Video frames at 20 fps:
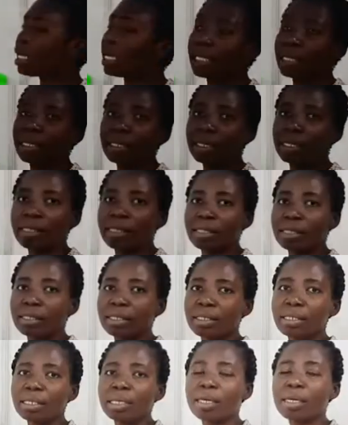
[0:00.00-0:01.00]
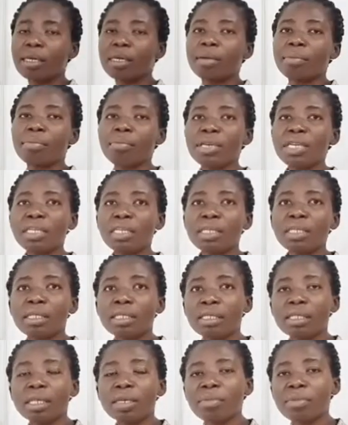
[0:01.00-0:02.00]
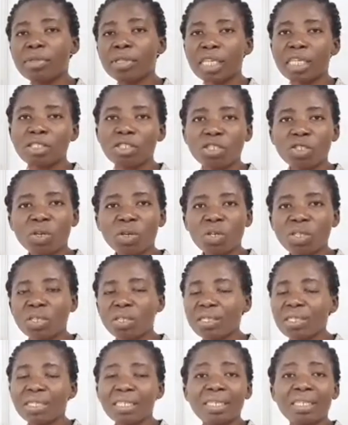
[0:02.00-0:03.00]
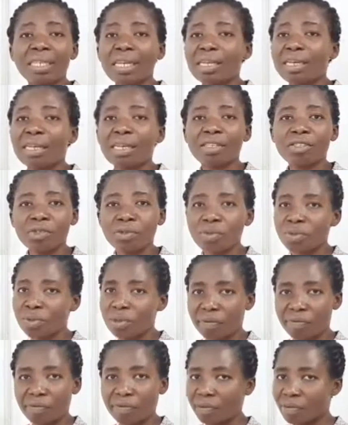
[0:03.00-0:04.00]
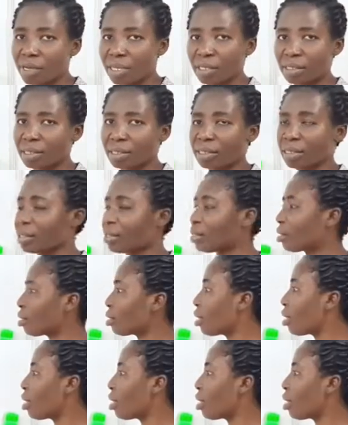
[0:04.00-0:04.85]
and this mean the same thing, just the dialectal differences.